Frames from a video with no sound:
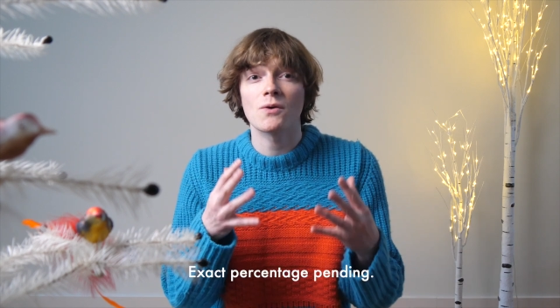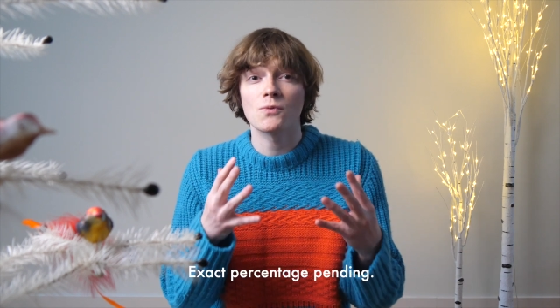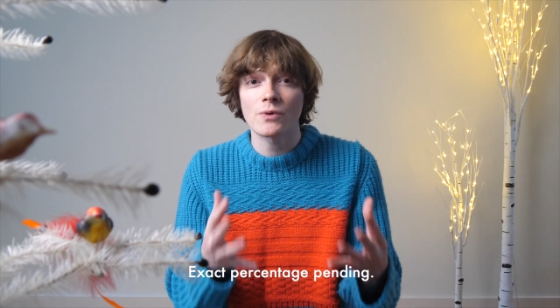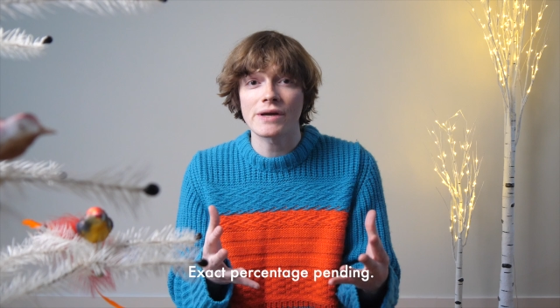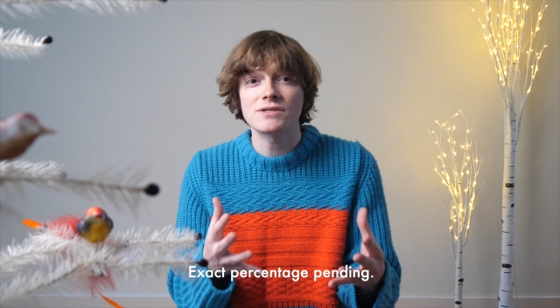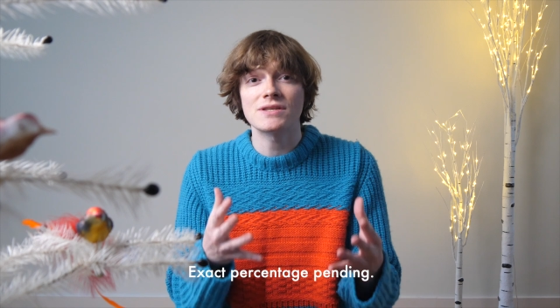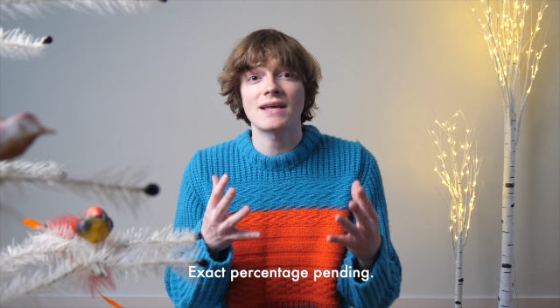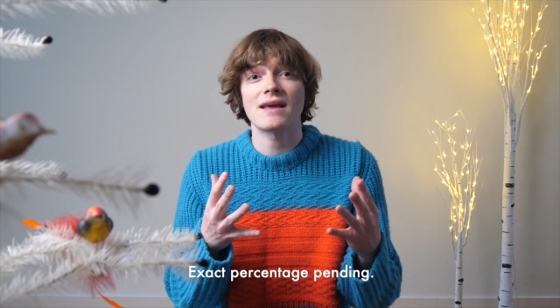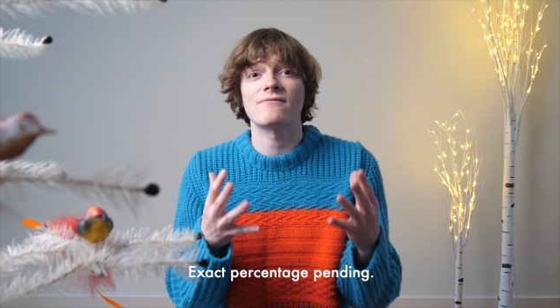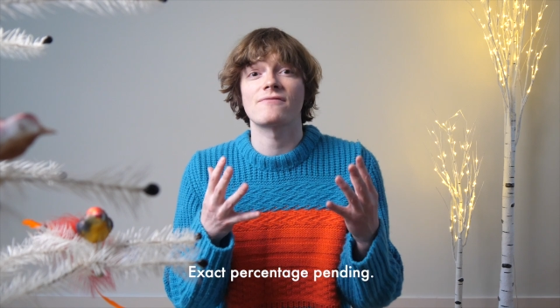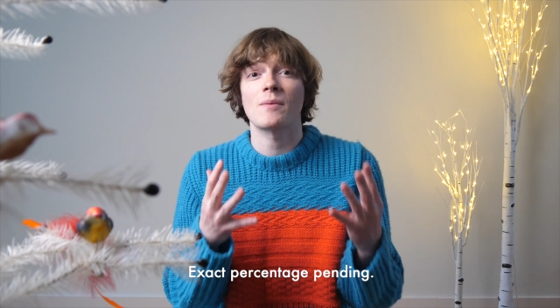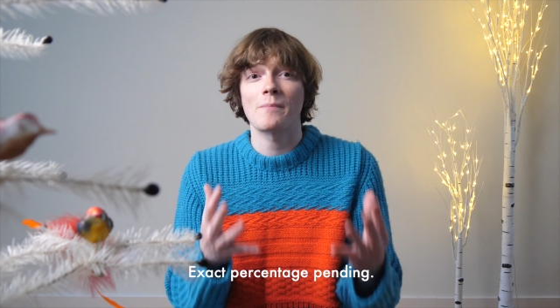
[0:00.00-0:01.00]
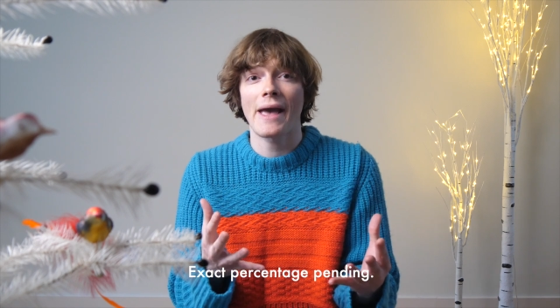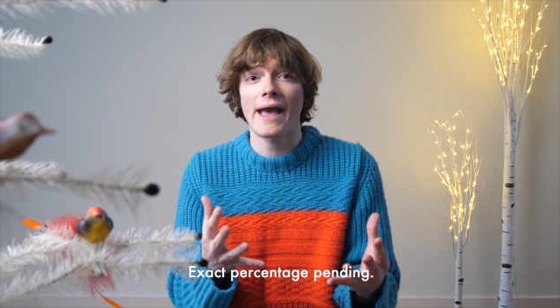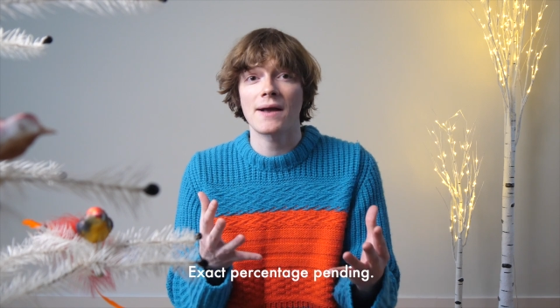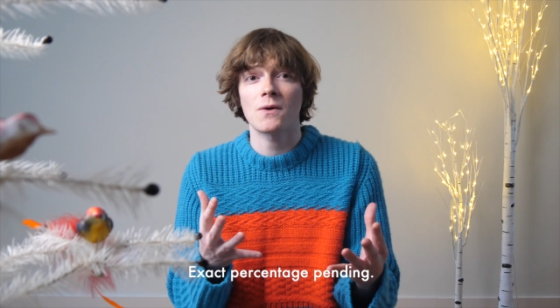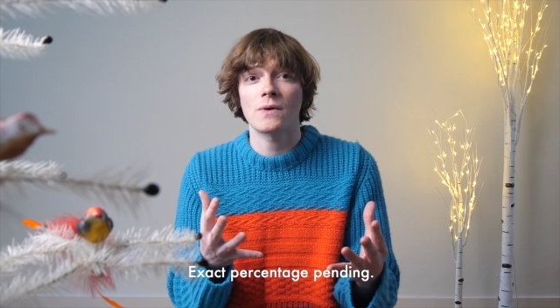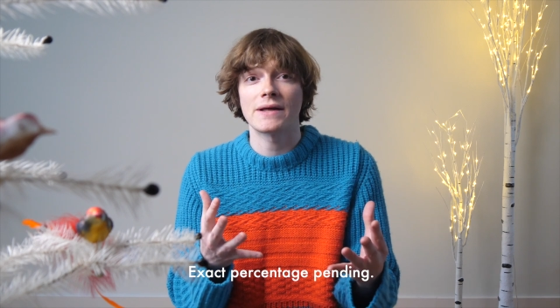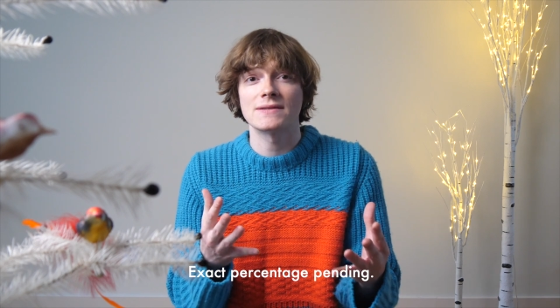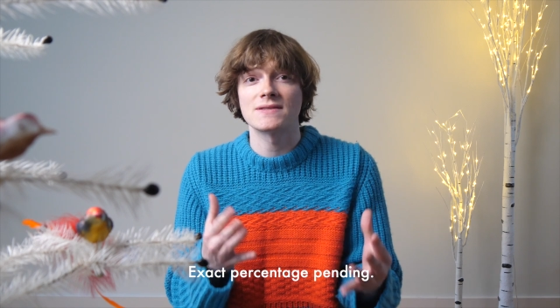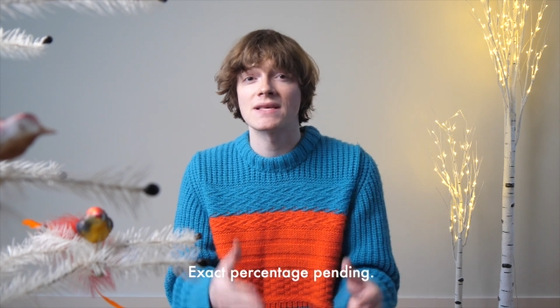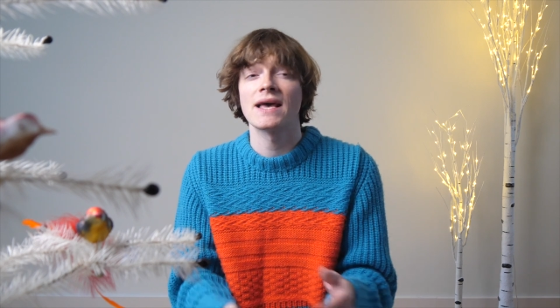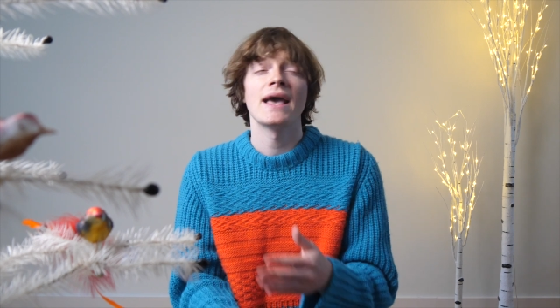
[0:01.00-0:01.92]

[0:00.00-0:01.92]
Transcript: originate from penguins.